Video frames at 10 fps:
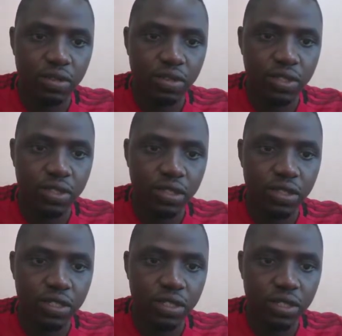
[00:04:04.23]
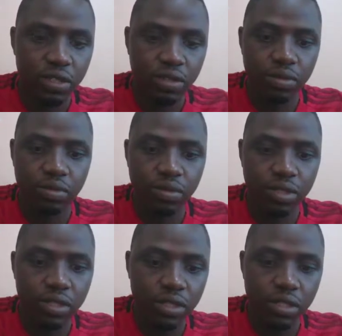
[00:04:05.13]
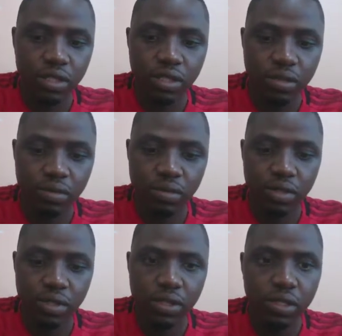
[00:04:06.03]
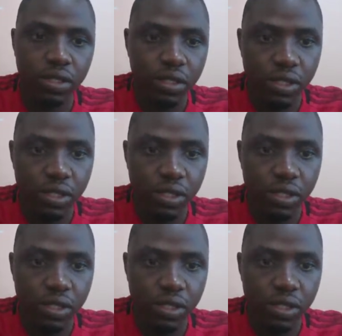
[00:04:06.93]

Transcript: which is DOB in the database,